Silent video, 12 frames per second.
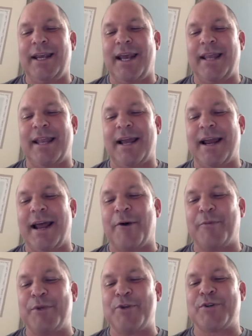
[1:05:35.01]
and then I'd
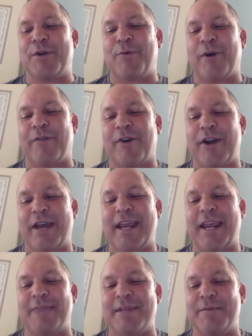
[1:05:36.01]
help usually one of our day
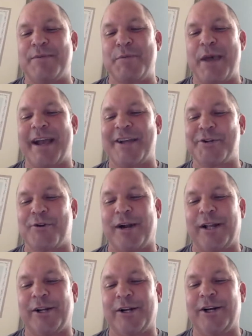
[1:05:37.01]
camp teams pack a
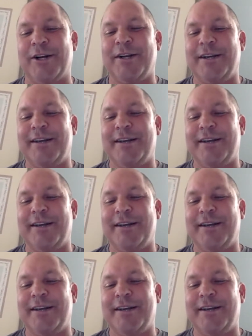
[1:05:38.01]
trailer,